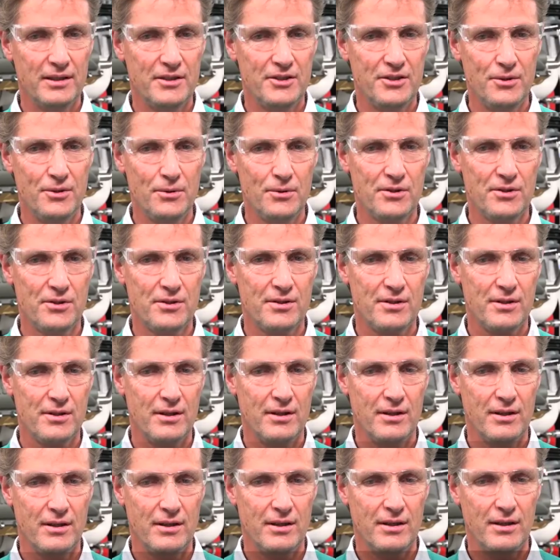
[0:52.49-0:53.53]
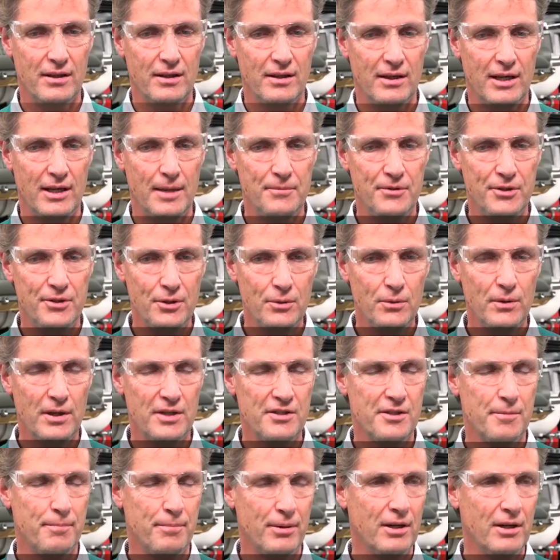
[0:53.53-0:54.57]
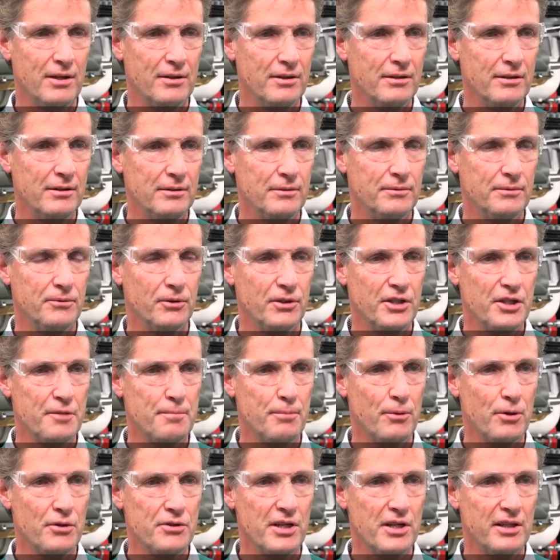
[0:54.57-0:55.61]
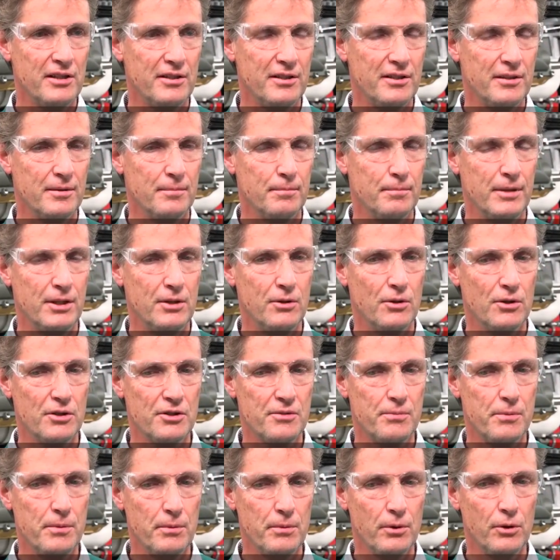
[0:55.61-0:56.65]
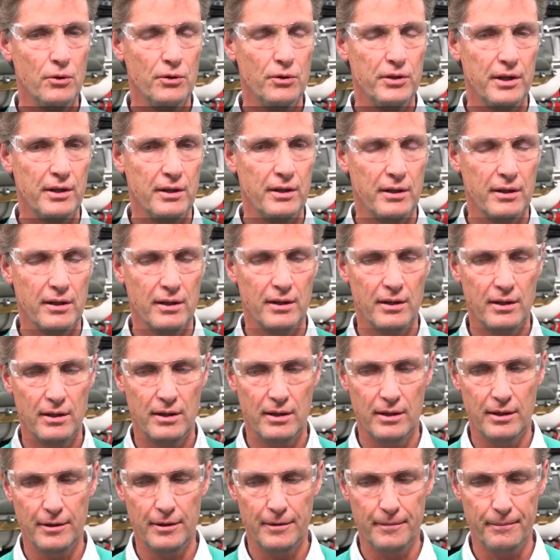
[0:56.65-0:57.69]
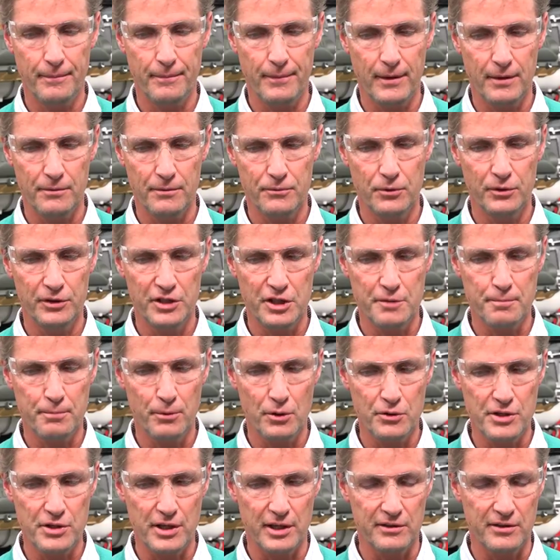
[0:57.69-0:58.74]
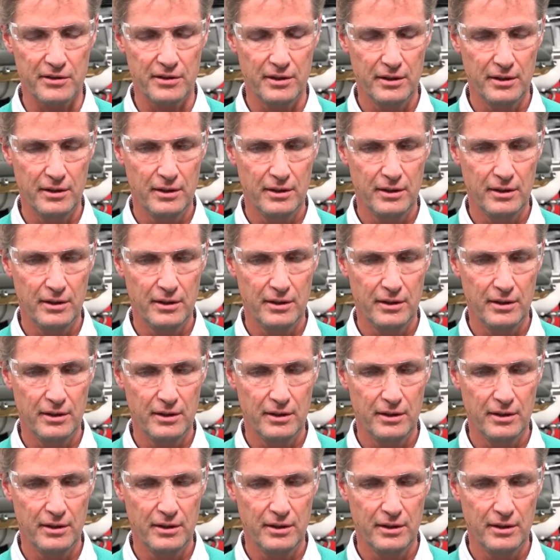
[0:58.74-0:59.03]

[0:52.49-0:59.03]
chose MTU as a partner for this project because we were looking for this project